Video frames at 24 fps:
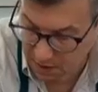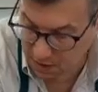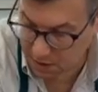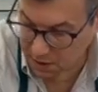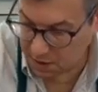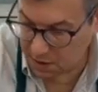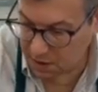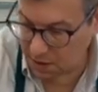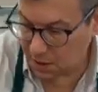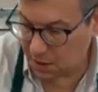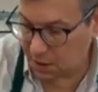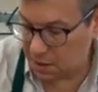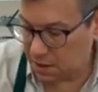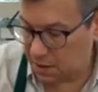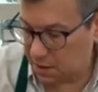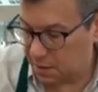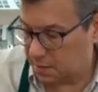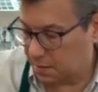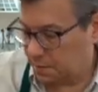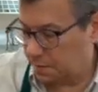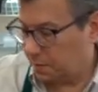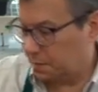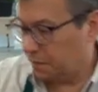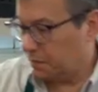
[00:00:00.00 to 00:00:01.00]
to the side.
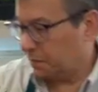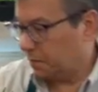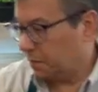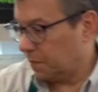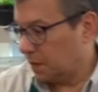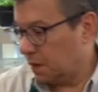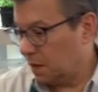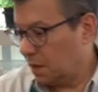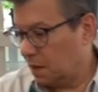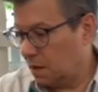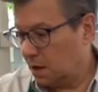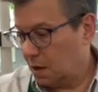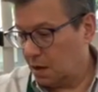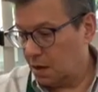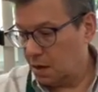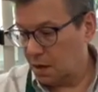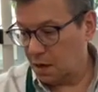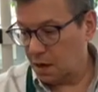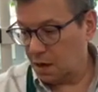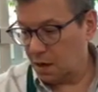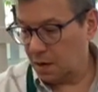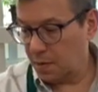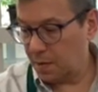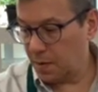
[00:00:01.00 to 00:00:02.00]

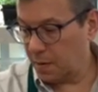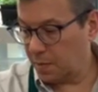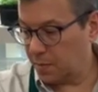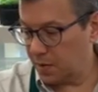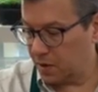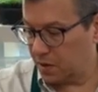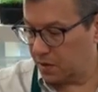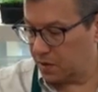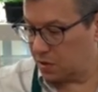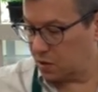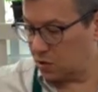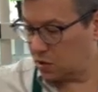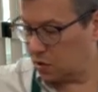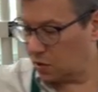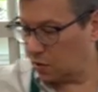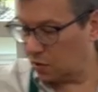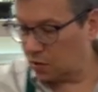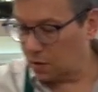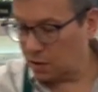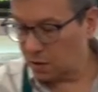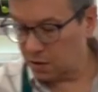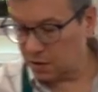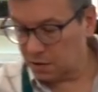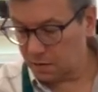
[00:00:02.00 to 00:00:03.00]
I'm going to
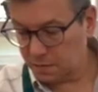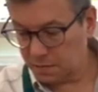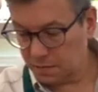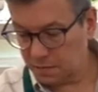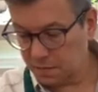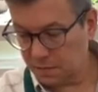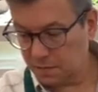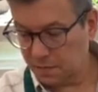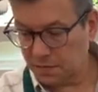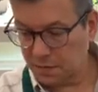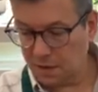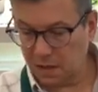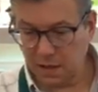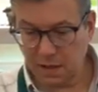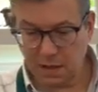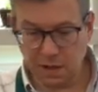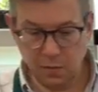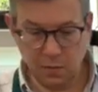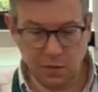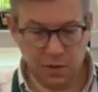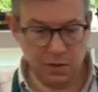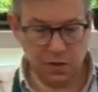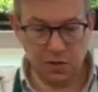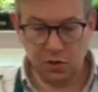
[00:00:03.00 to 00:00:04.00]
start. I think I
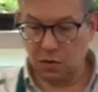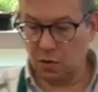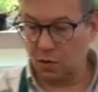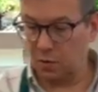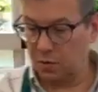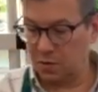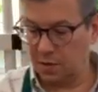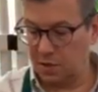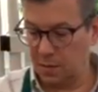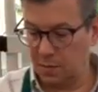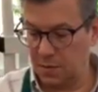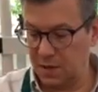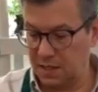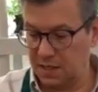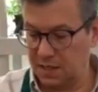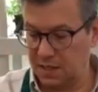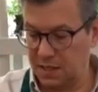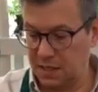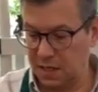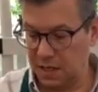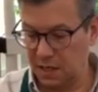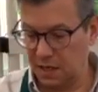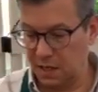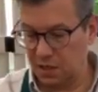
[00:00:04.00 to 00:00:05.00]
want to start with some of the
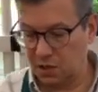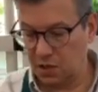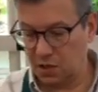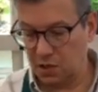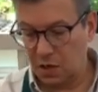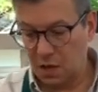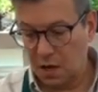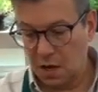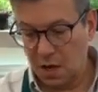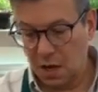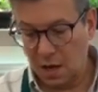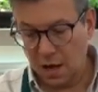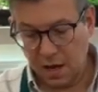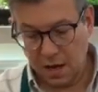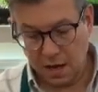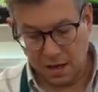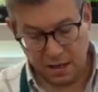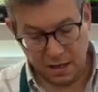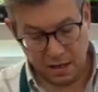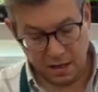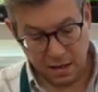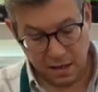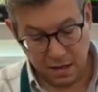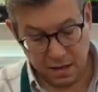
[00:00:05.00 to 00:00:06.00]
sage,
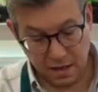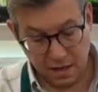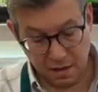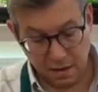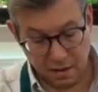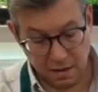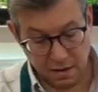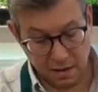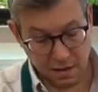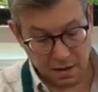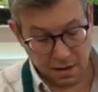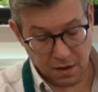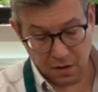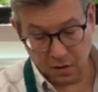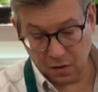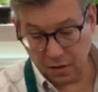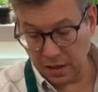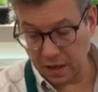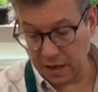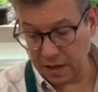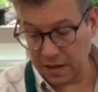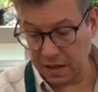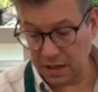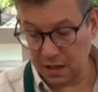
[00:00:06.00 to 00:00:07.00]
and not
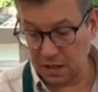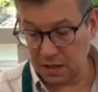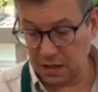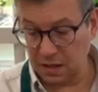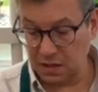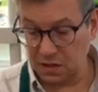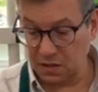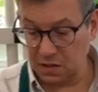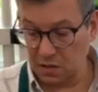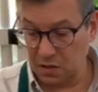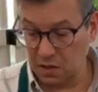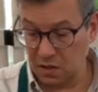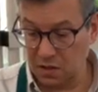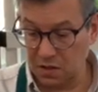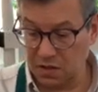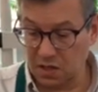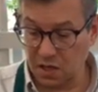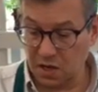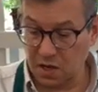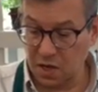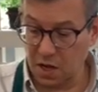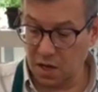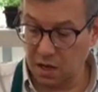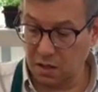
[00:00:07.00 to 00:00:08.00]
only I think that is the
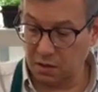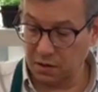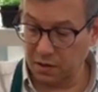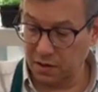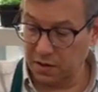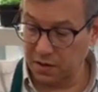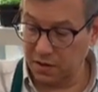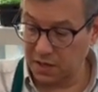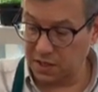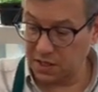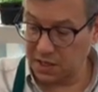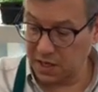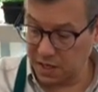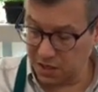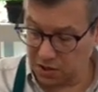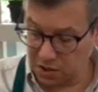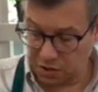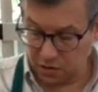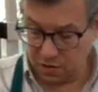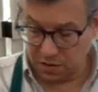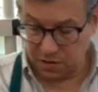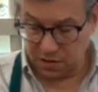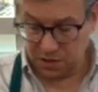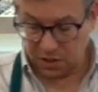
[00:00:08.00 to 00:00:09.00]
color and the
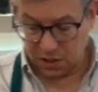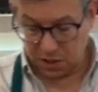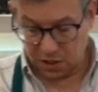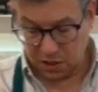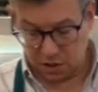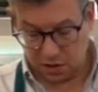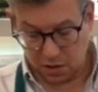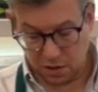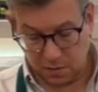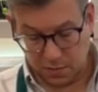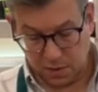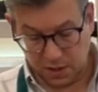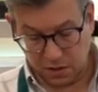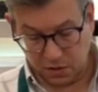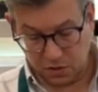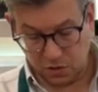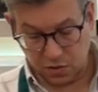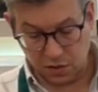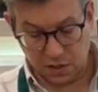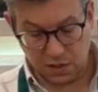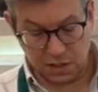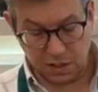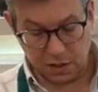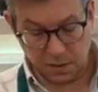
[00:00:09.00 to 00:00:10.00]
texture of the sage going to be
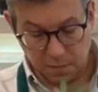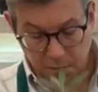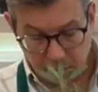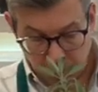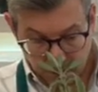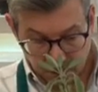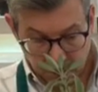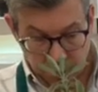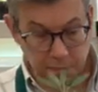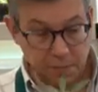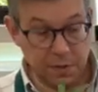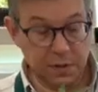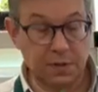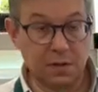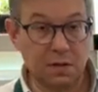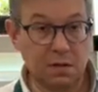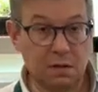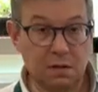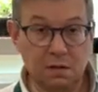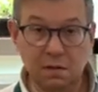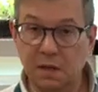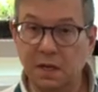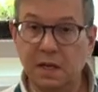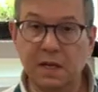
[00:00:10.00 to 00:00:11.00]
interesting, but
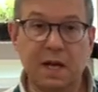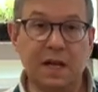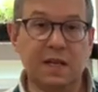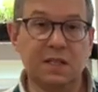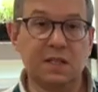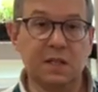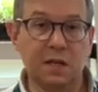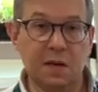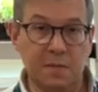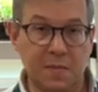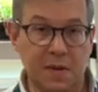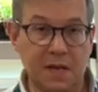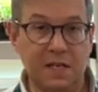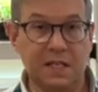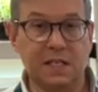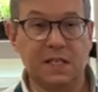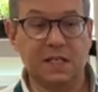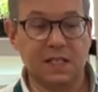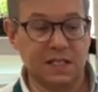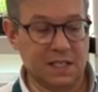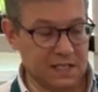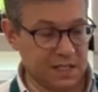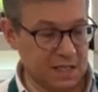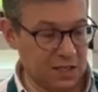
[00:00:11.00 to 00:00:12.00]
it has an
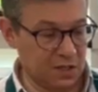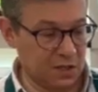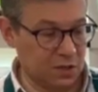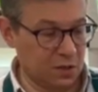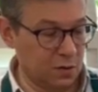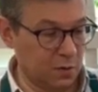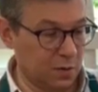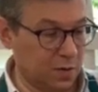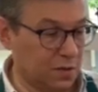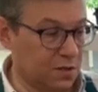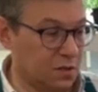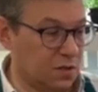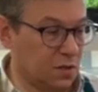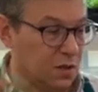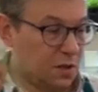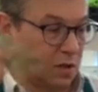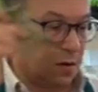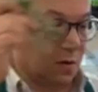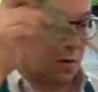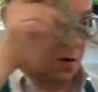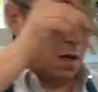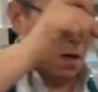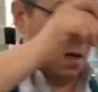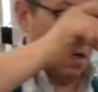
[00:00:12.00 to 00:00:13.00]
amazing scent to it.
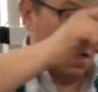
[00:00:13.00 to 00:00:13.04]
So